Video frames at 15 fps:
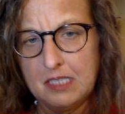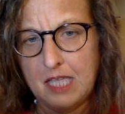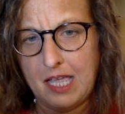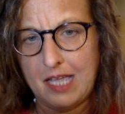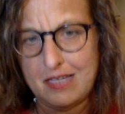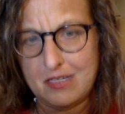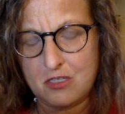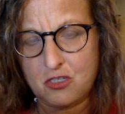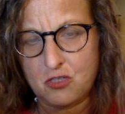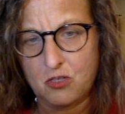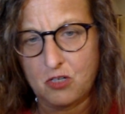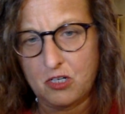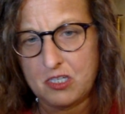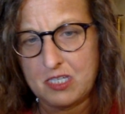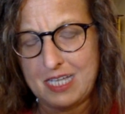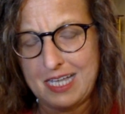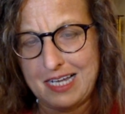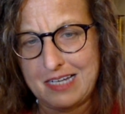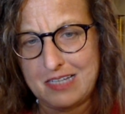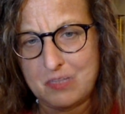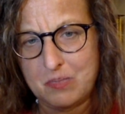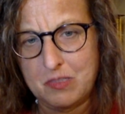as strong as it
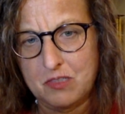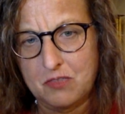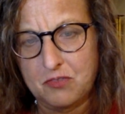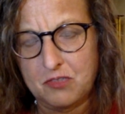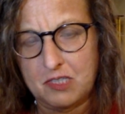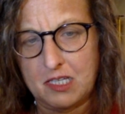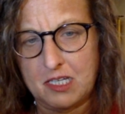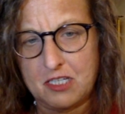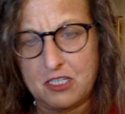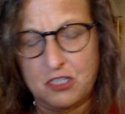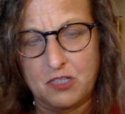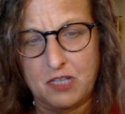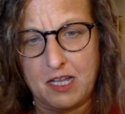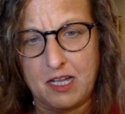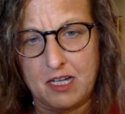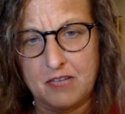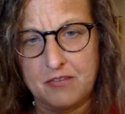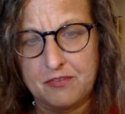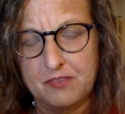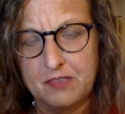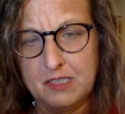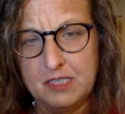has been for the last year and a
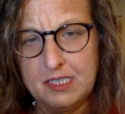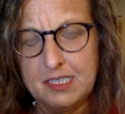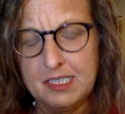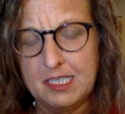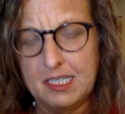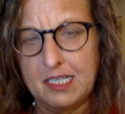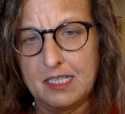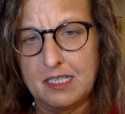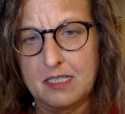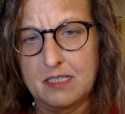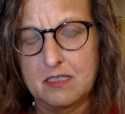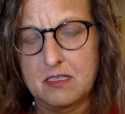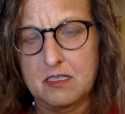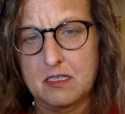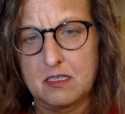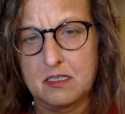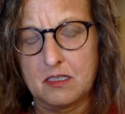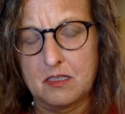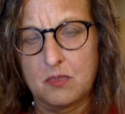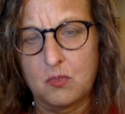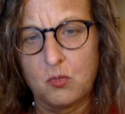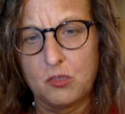half, and
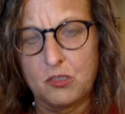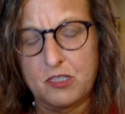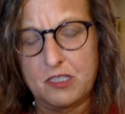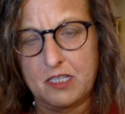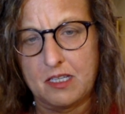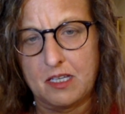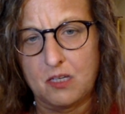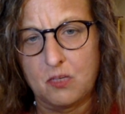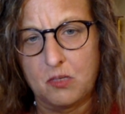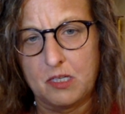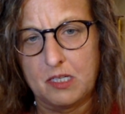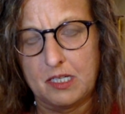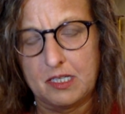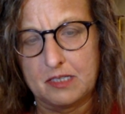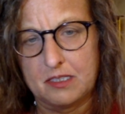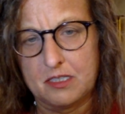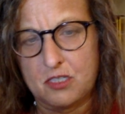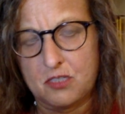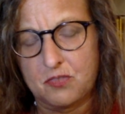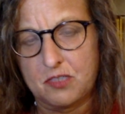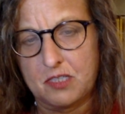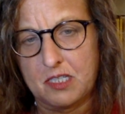will stay that way at
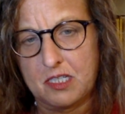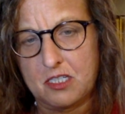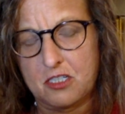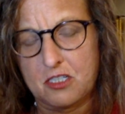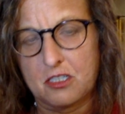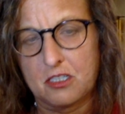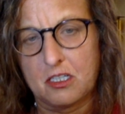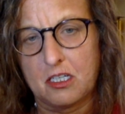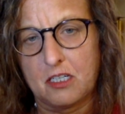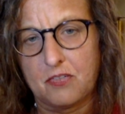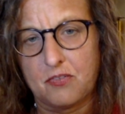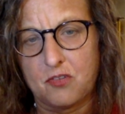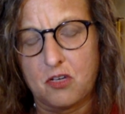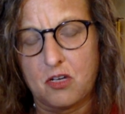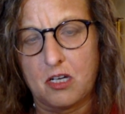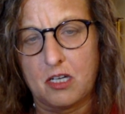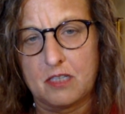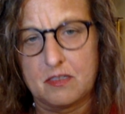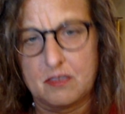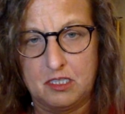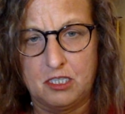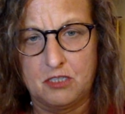least for the next year, if not
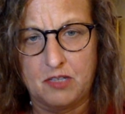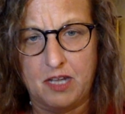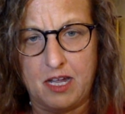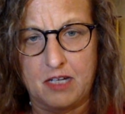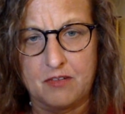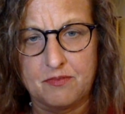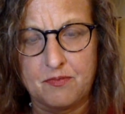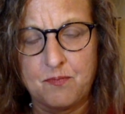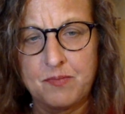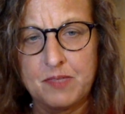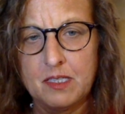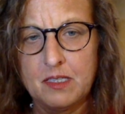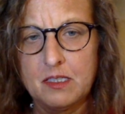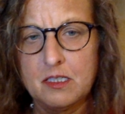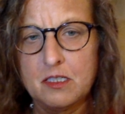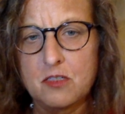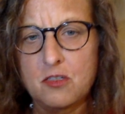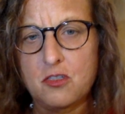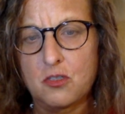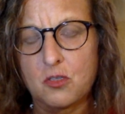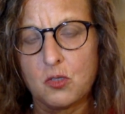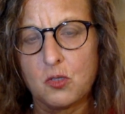year and a half.
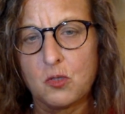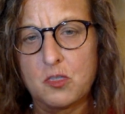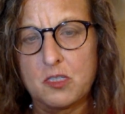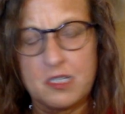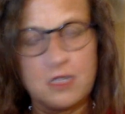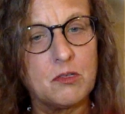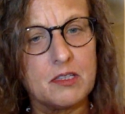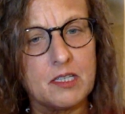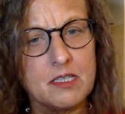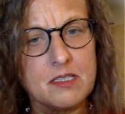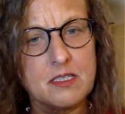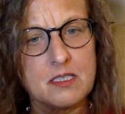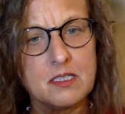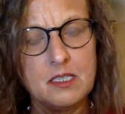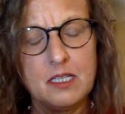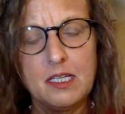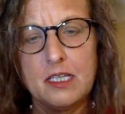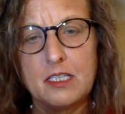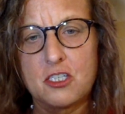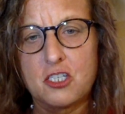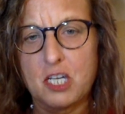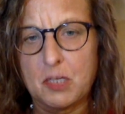So stay with us,
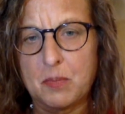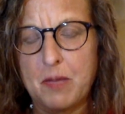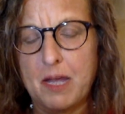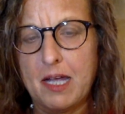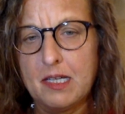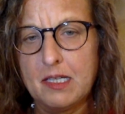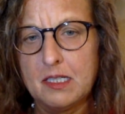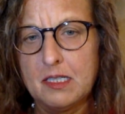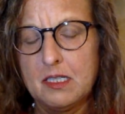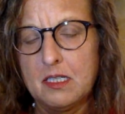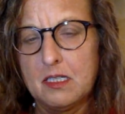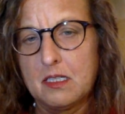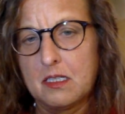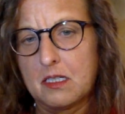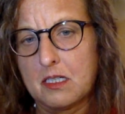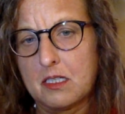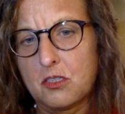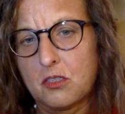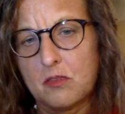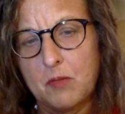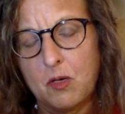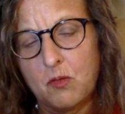check back,
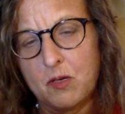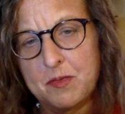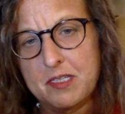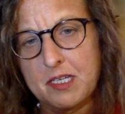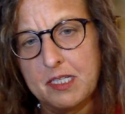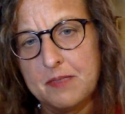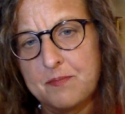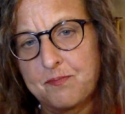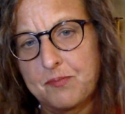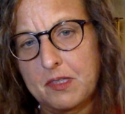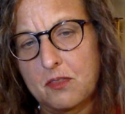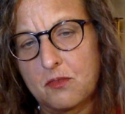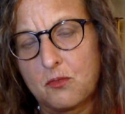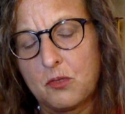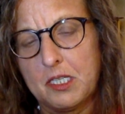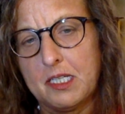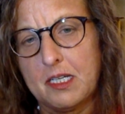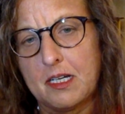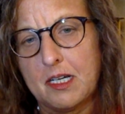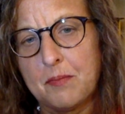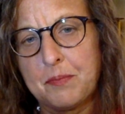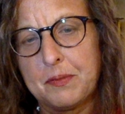go on my website, read
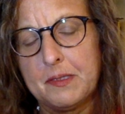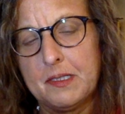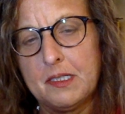up,